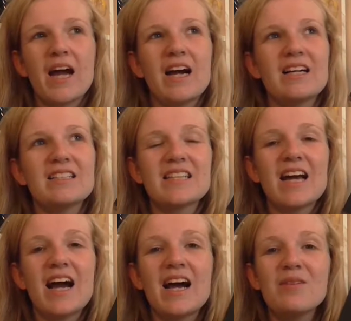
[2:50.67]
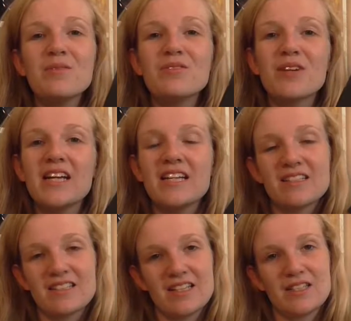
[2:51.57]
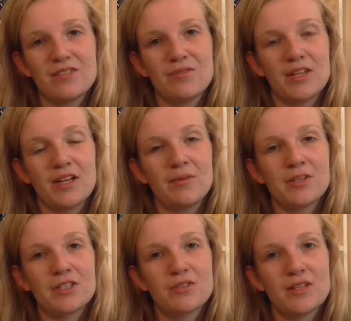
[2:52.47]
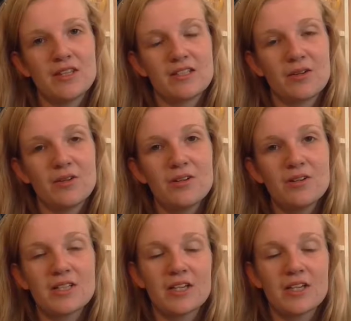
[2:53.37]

and I was really indecisive whether I wanted to read this or not.